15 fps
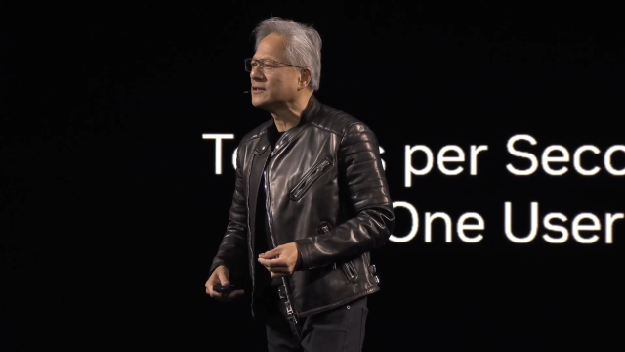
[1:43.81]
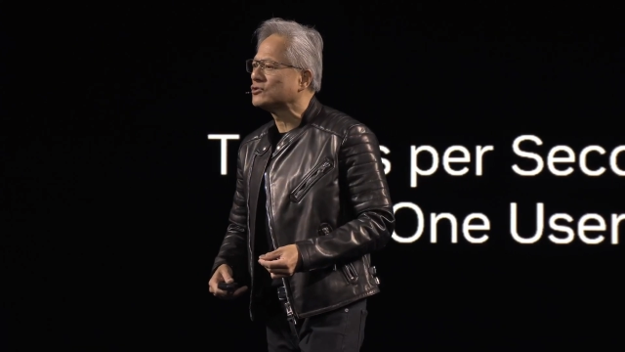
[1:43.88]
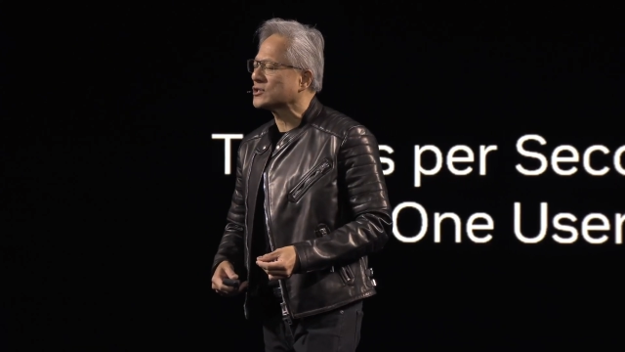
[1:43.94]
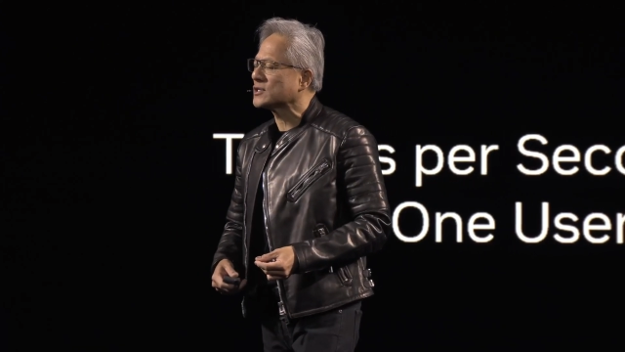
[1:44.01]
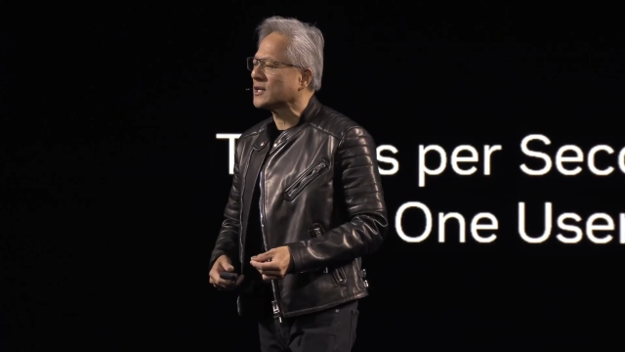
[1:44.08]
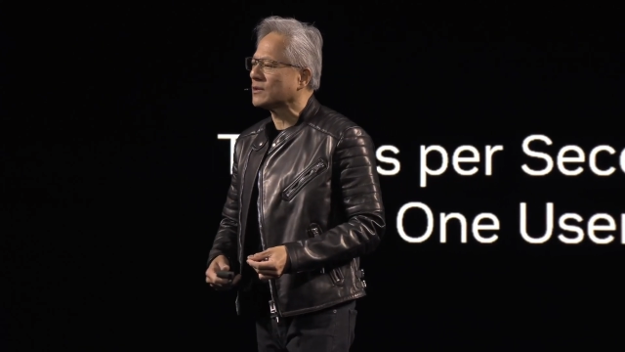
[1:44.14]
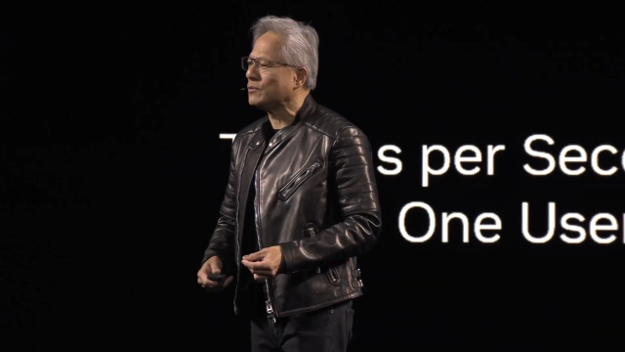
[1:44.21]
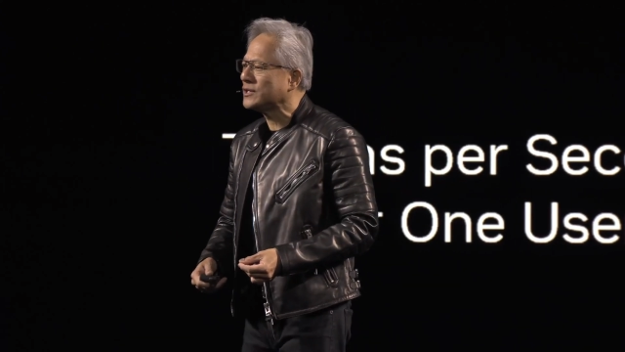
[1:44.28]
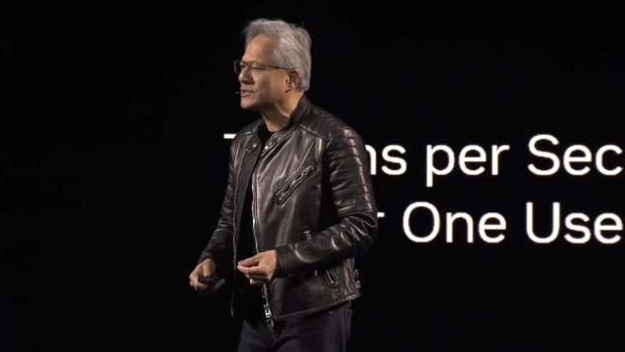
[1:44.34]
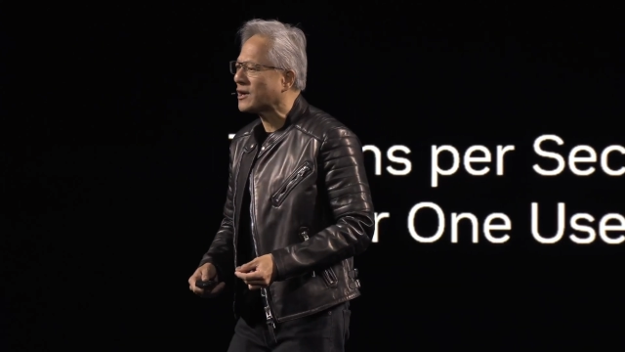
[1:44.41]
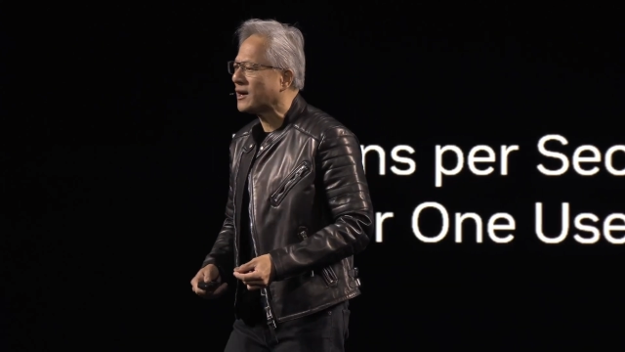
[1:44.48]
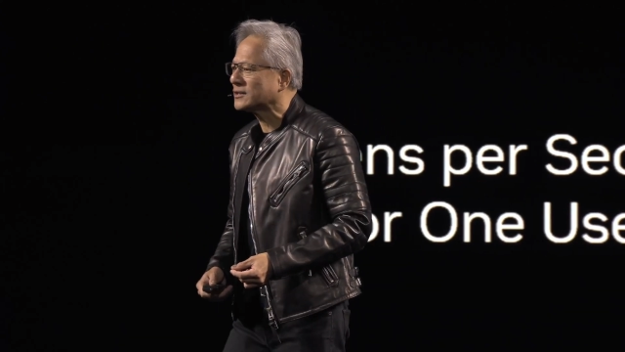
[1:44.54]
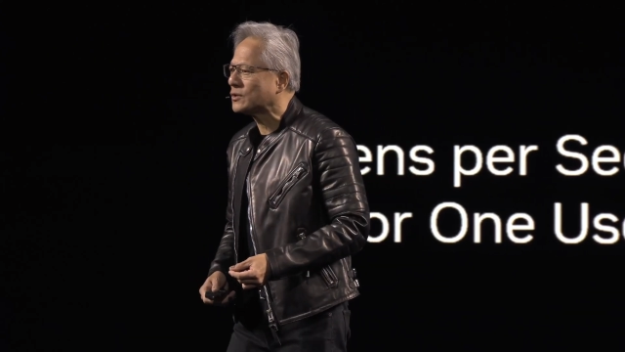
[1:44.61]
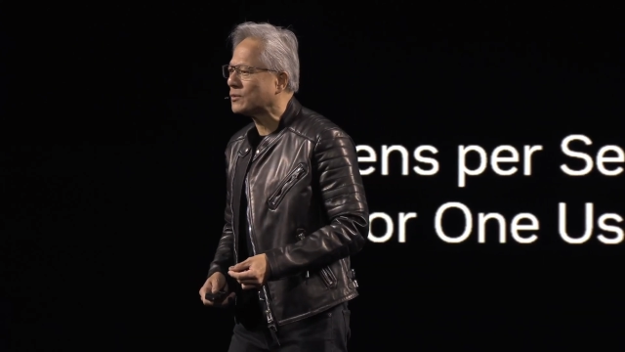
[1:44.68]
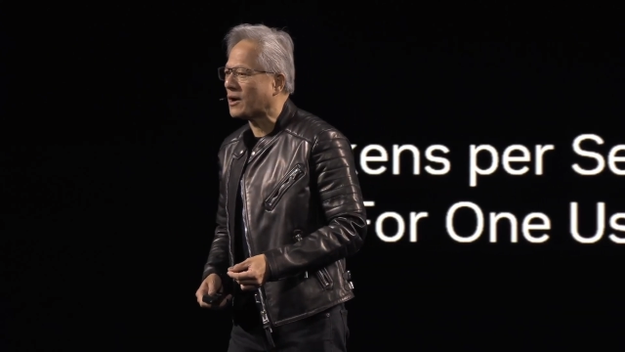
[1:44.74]
just like we
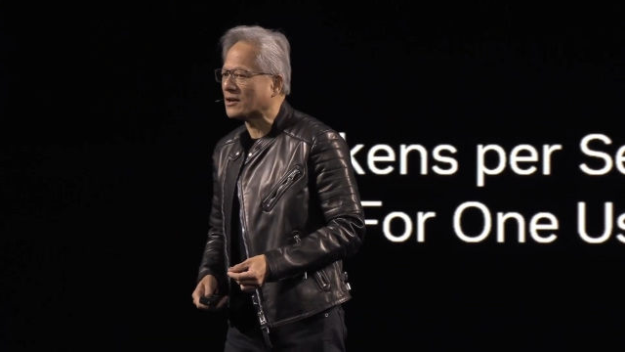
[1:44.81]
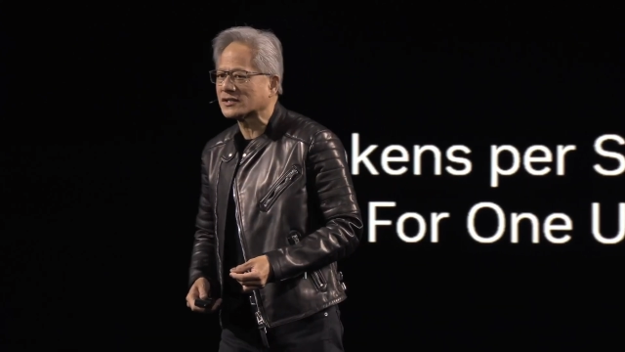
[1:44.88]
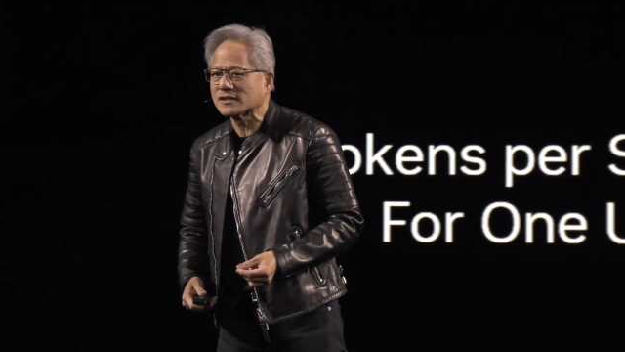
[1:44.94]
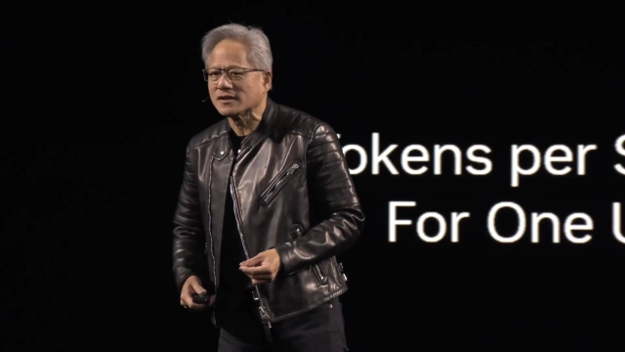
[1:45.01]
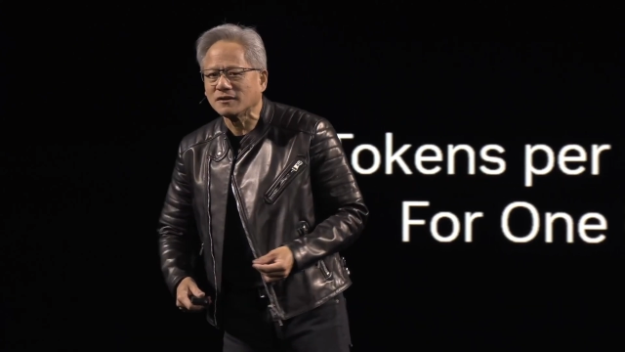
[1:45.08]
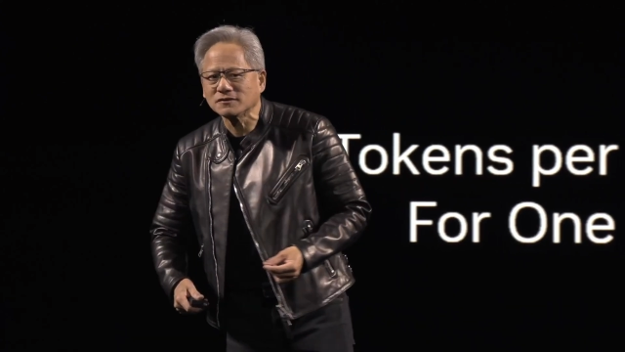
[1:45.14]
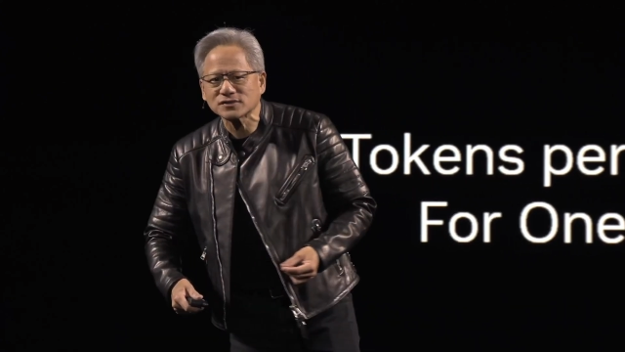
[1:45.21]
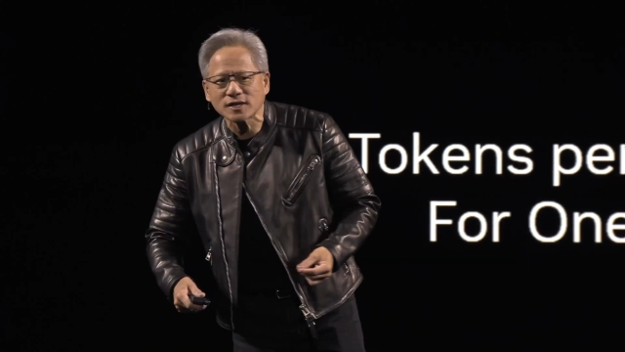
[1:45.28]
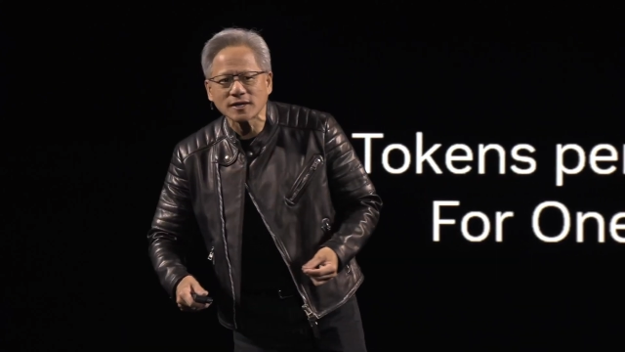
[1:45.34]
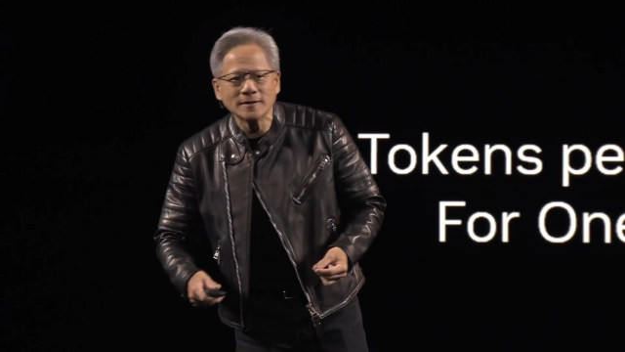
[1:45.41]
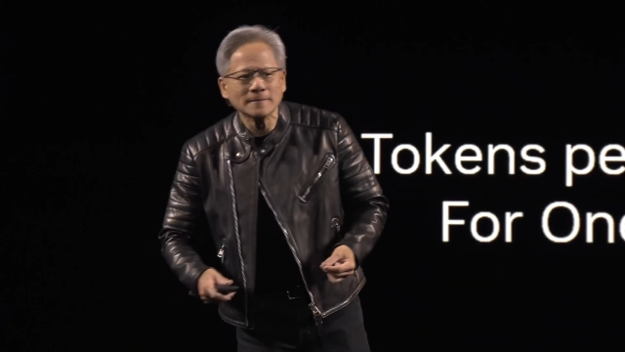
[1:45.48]
talk to ourselves.